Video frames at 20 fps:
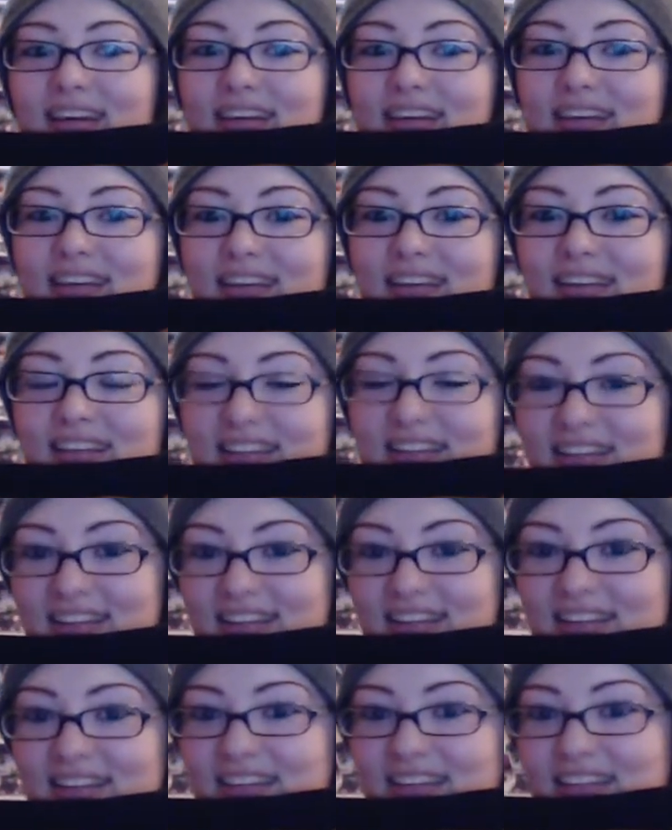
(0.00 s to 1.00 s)

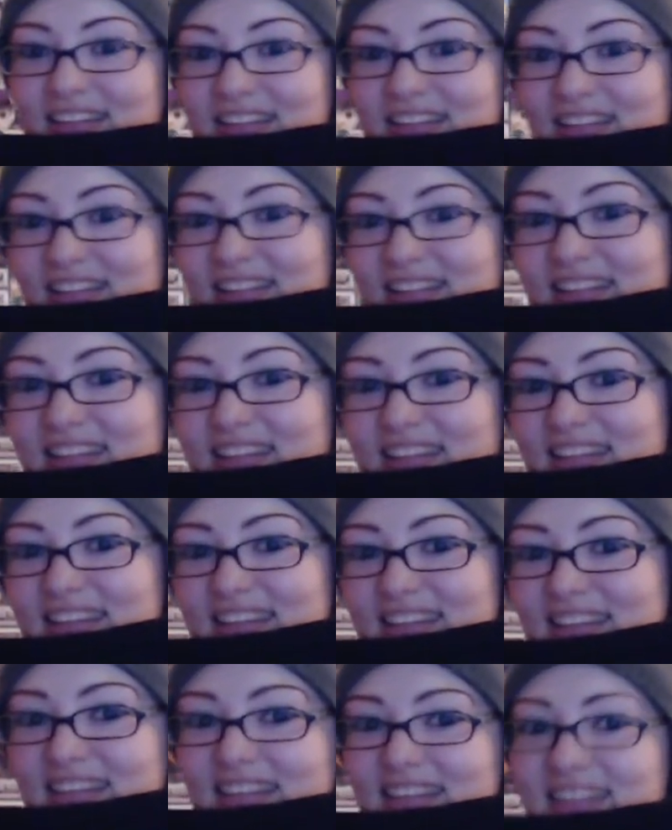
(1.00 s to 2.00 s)

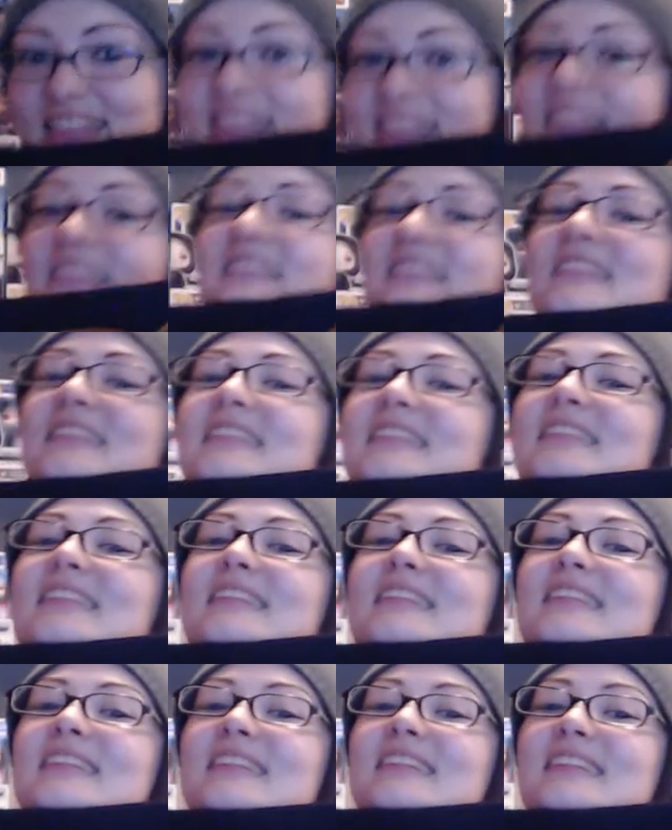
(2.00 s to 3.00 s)

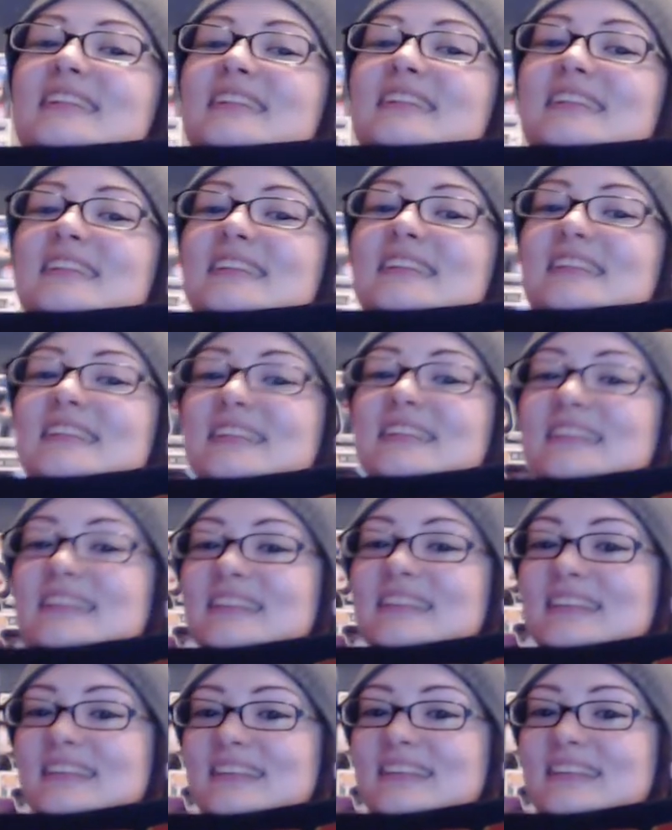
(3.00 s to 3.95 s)
No one is speaking in this clip.